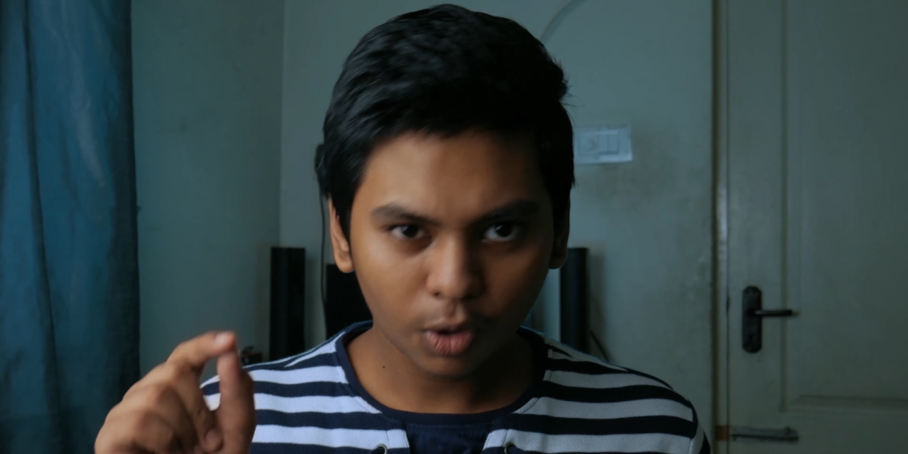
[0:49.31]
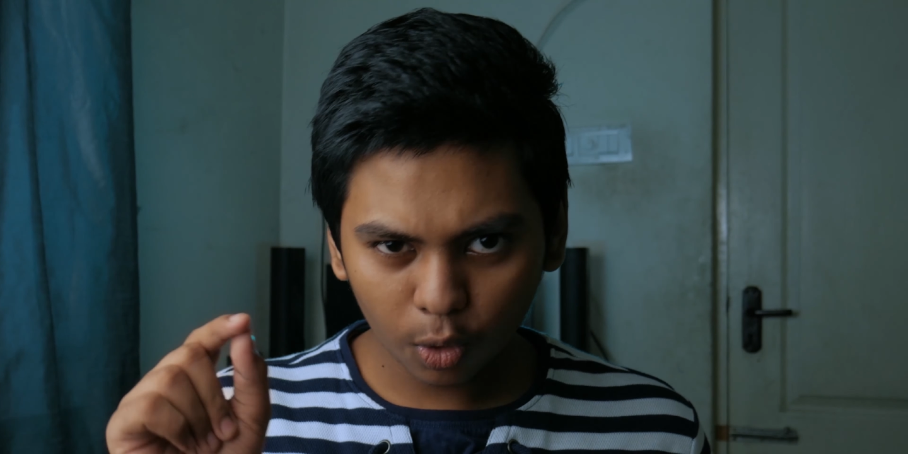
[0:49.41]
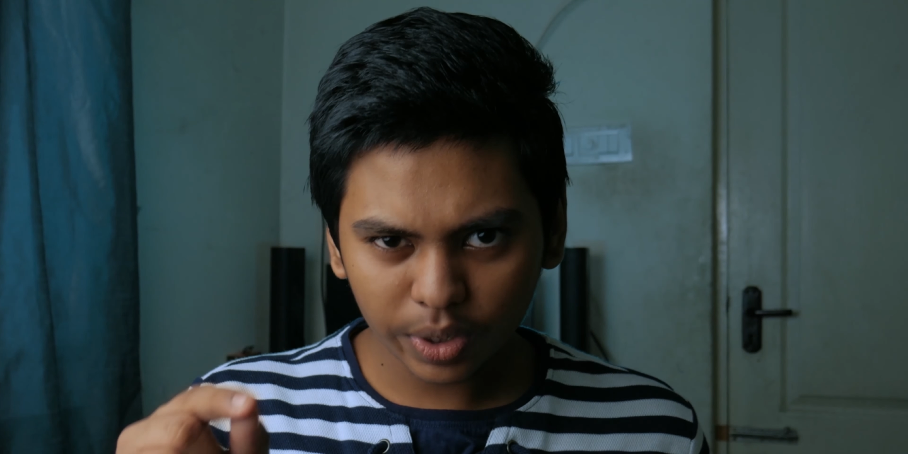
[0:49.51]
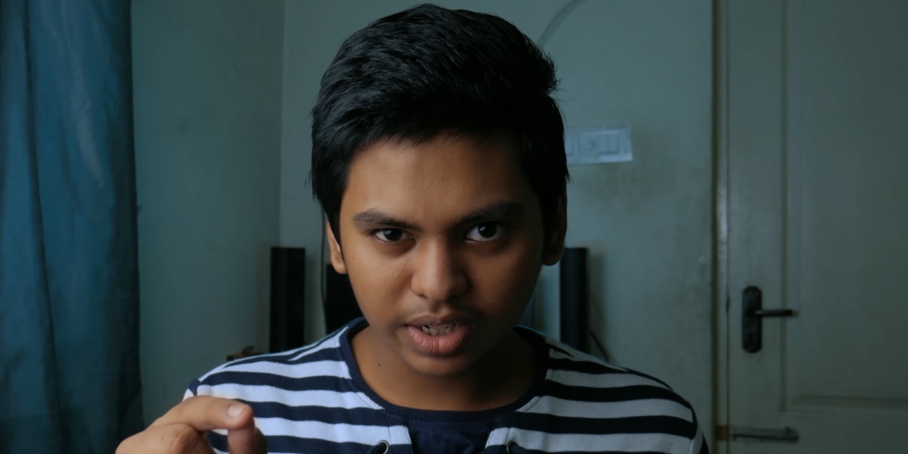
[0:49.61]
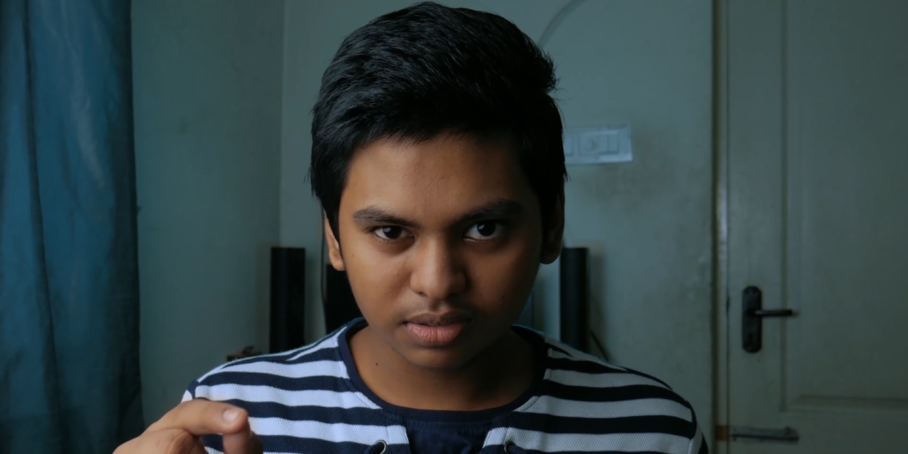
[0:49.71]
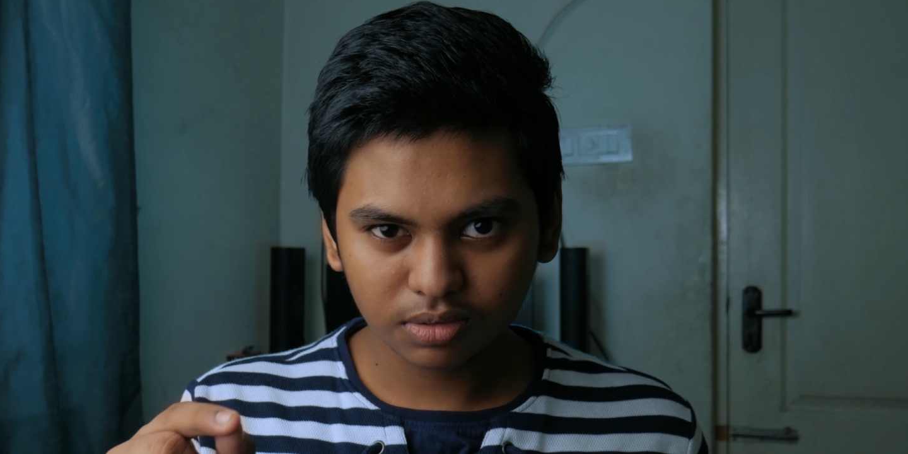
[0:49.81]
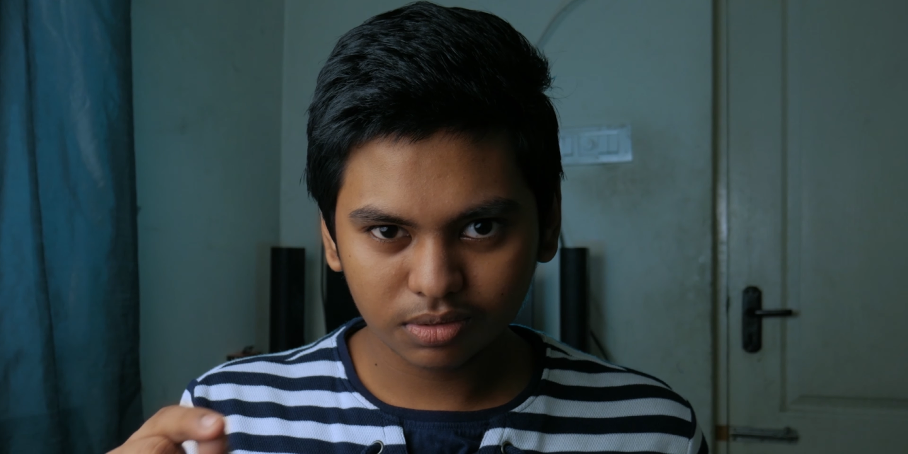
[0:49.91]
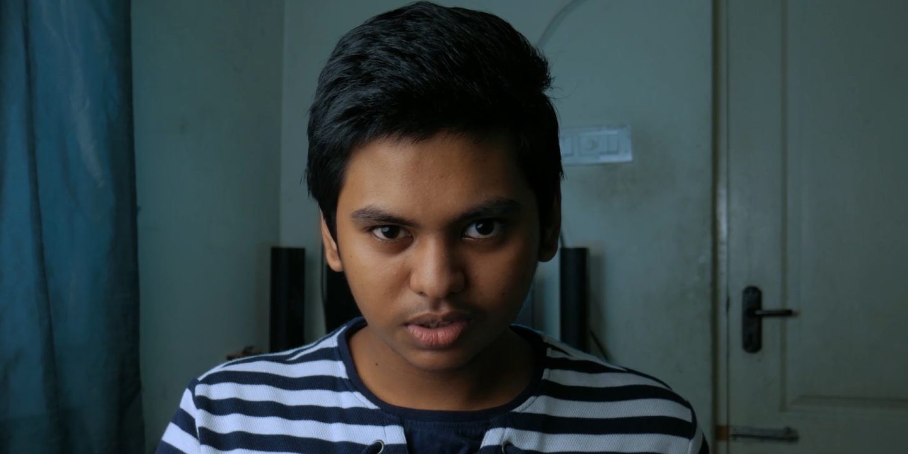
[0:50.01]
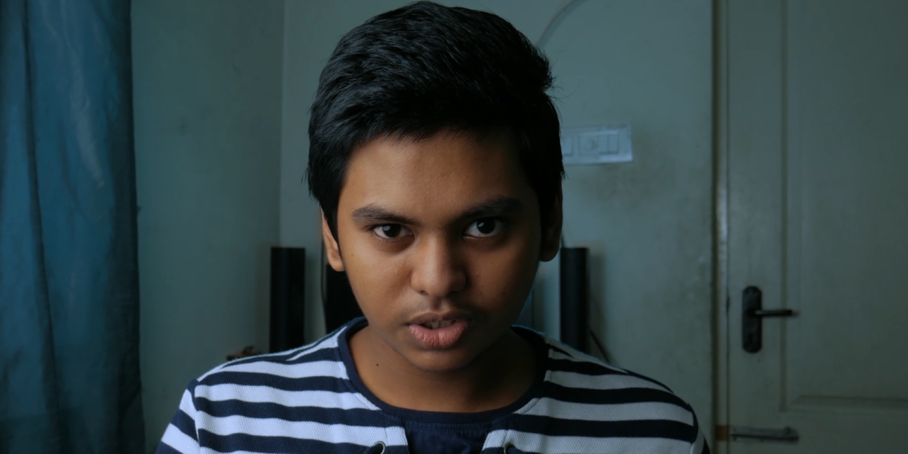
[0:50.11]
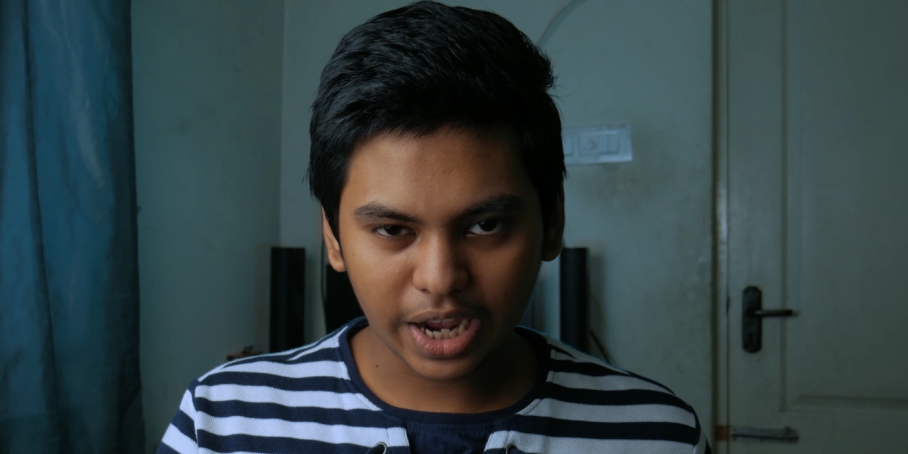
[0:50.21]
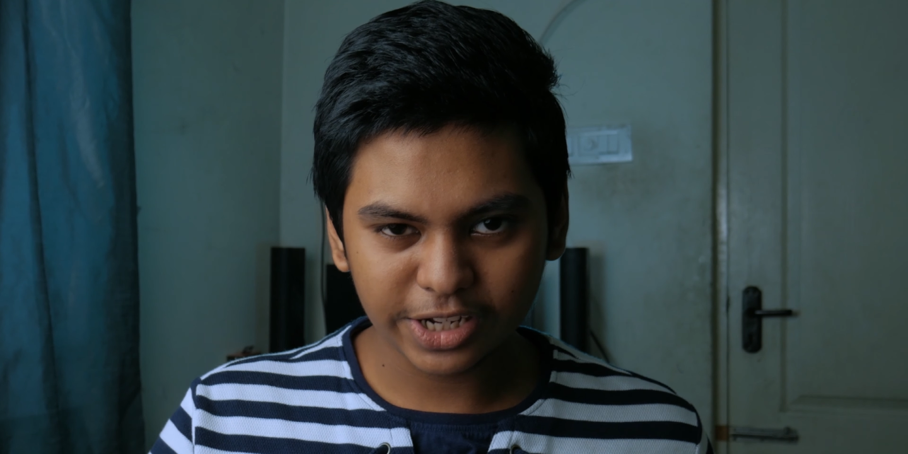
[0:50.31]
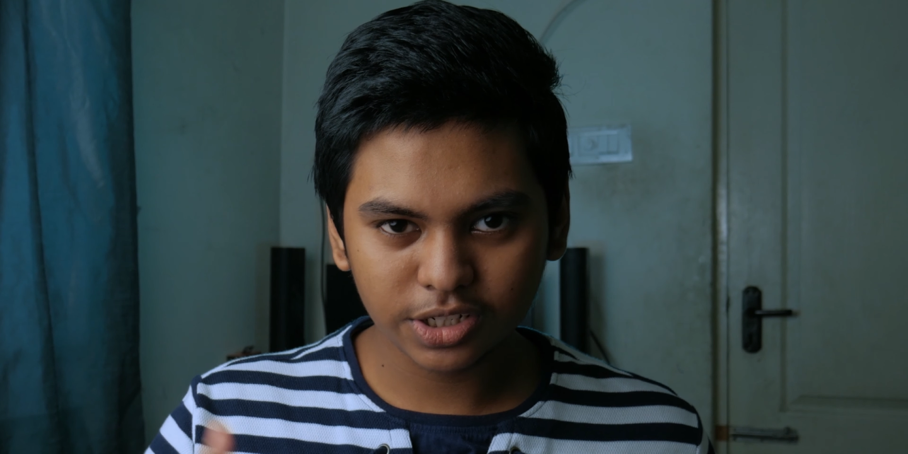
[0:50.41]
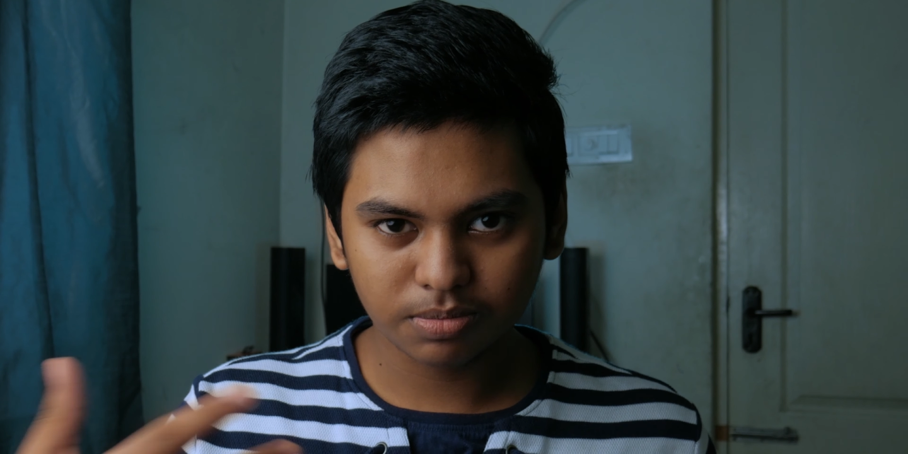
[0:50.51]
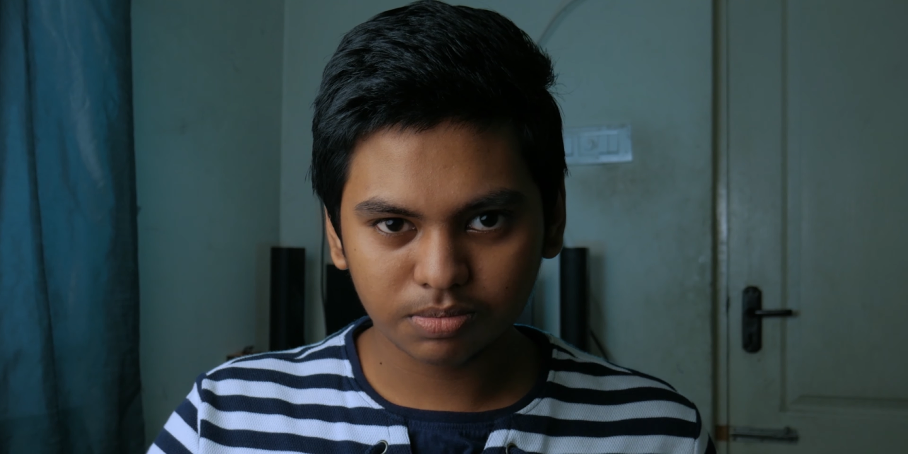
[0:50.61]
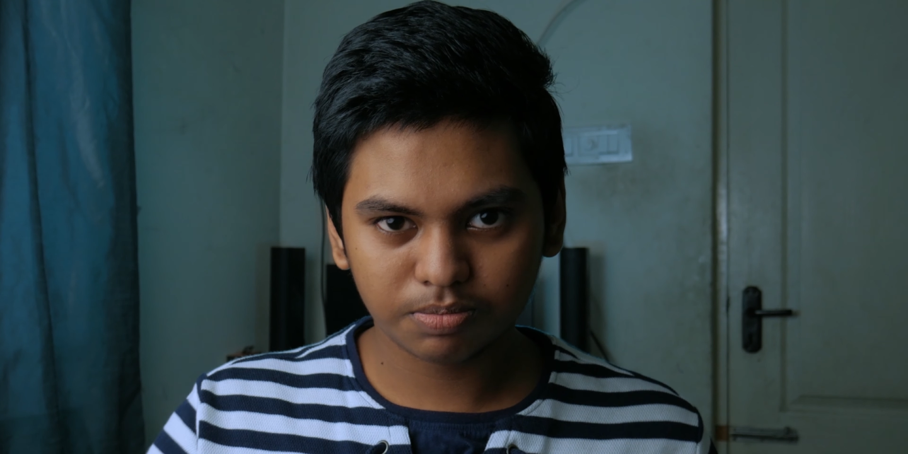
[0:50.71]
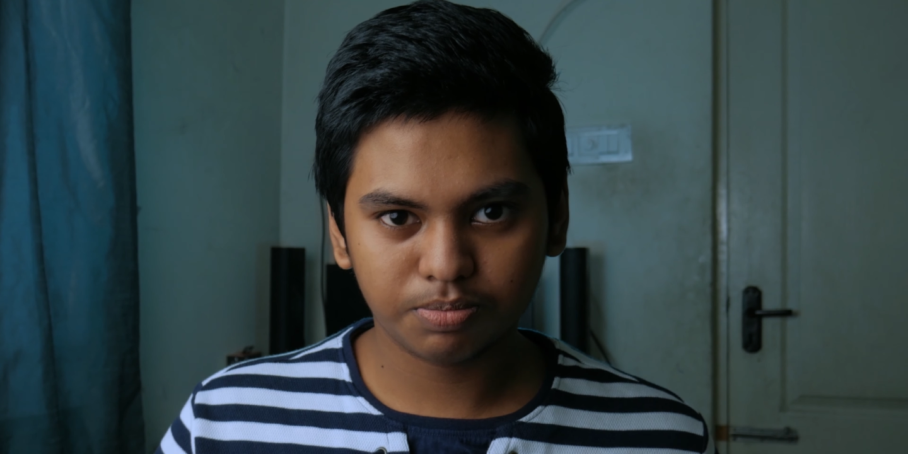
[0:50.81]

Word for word: Oh wait, I should